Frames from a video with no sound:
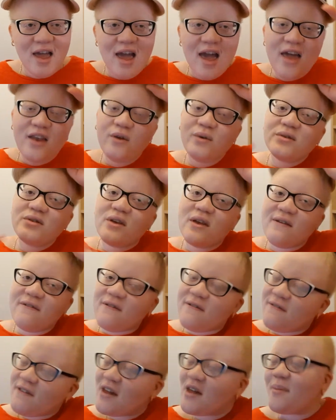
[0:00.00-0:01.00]
And also, if
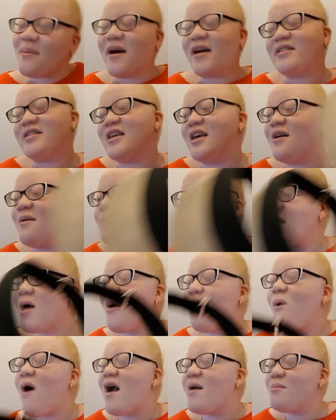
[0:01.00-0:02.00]
you think about it, a
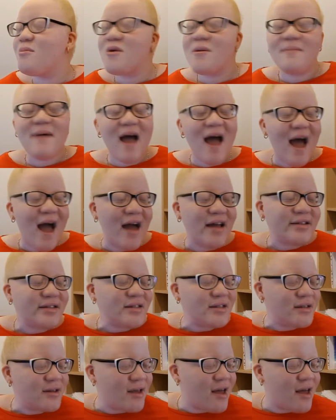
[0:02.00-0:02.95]
wide brim hat,